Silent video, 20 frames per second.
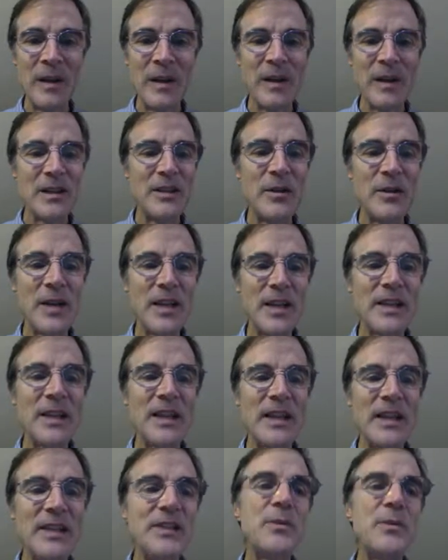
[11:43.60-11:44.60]
So that's an
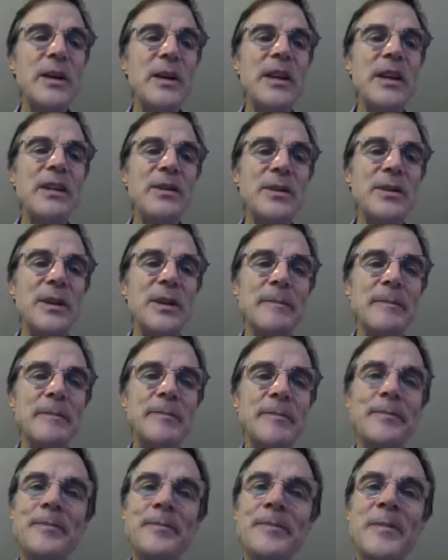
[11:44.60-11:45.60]
easy way to do it.
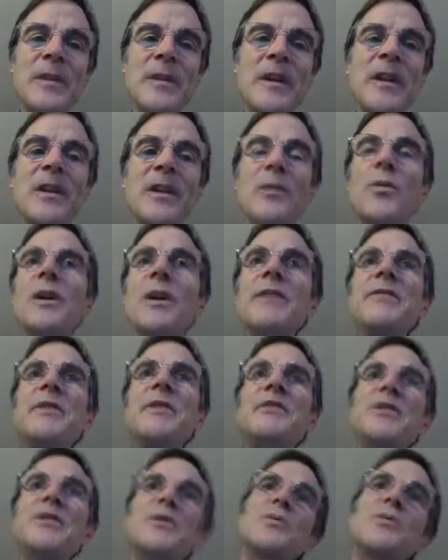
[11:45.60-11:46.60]
What if you
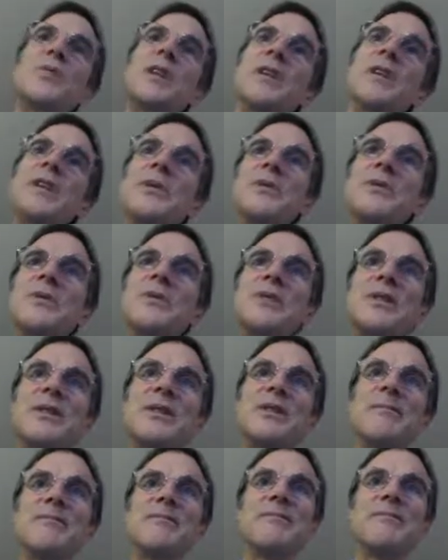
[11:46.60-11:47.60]
don't want to
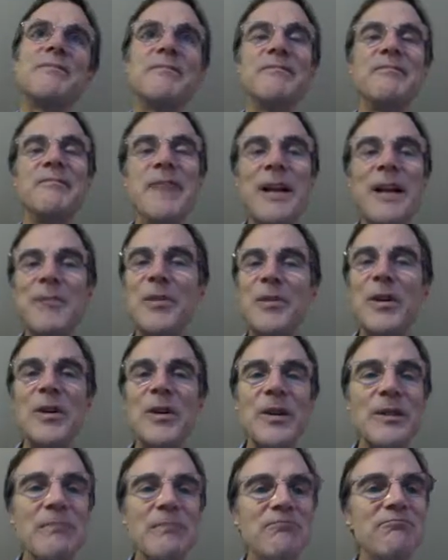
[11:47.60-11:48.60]
use
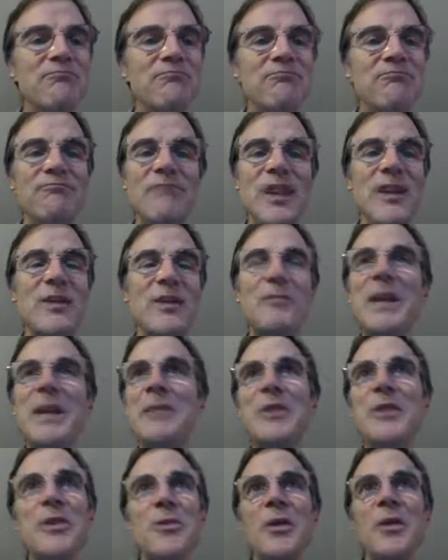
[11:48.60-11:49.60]
Imgur? You know,
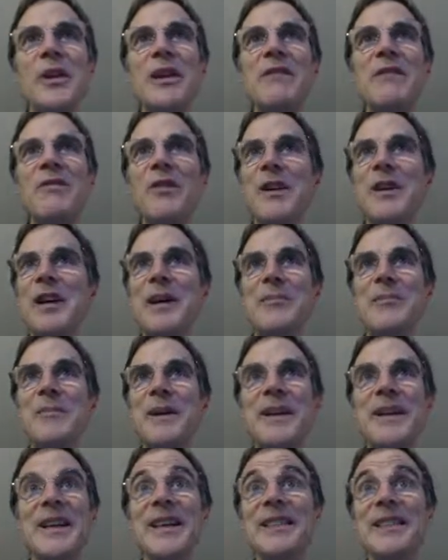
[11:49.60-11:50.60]
maybe you're working for a
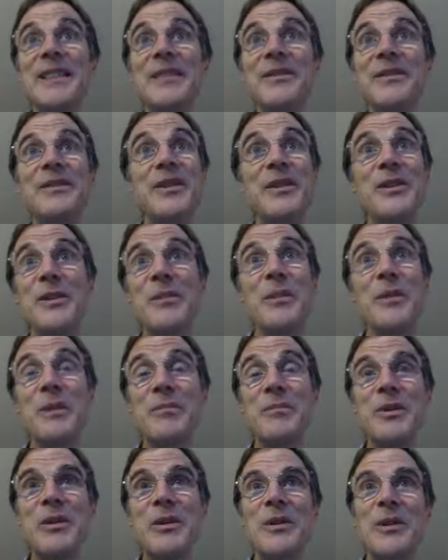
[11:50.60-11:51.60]
company and you, you don't want to
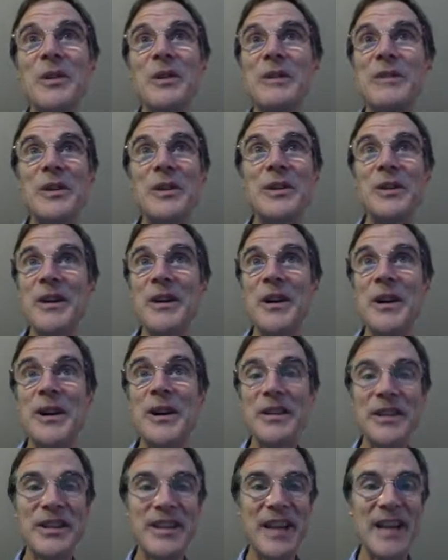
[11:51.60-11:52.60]
put all of your
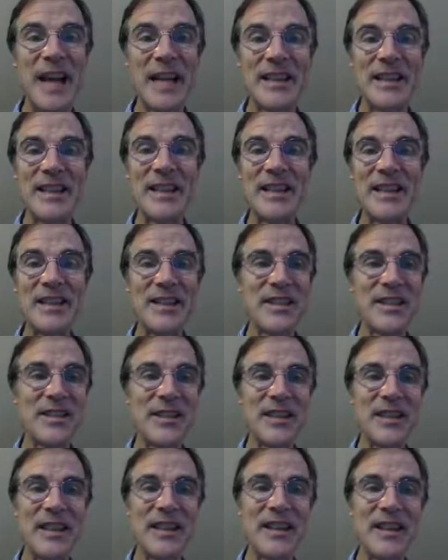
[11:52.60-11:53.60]
art assets
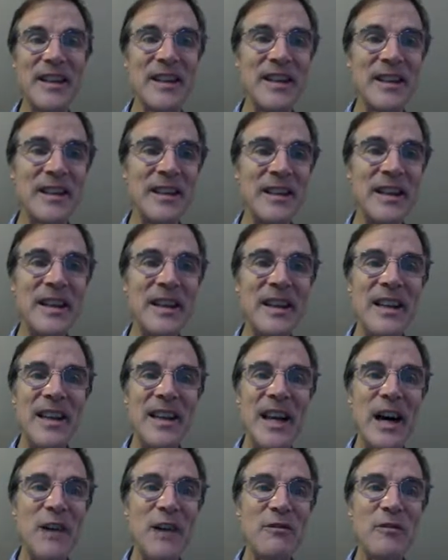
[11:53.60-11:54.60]
on uh,
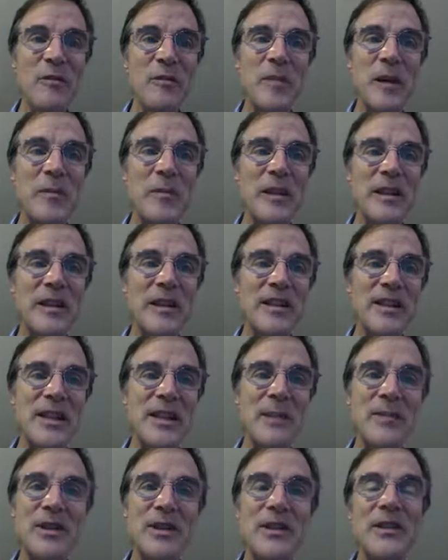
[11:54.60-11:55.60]
out for public
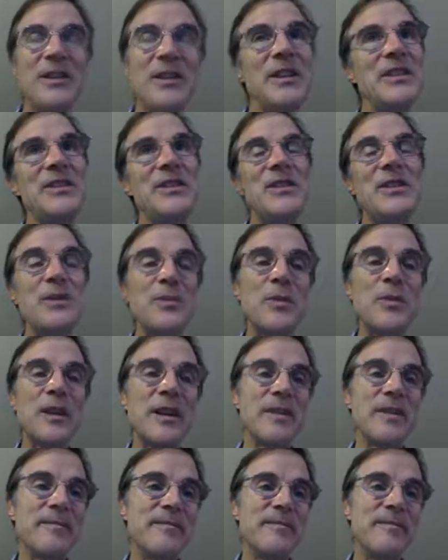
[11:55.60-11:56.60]
consumption, or you just don't want
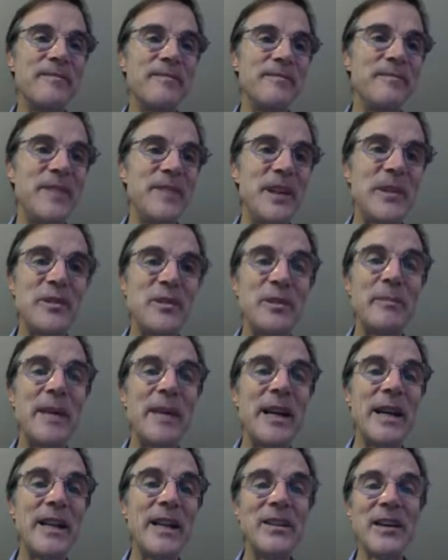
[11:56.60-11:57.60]
to, you know,
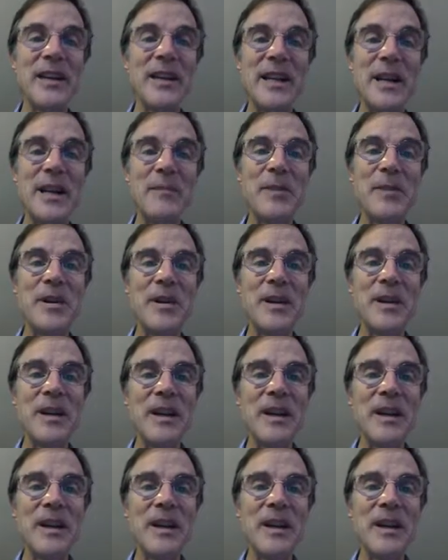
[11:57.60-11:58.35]
depend on Imgur,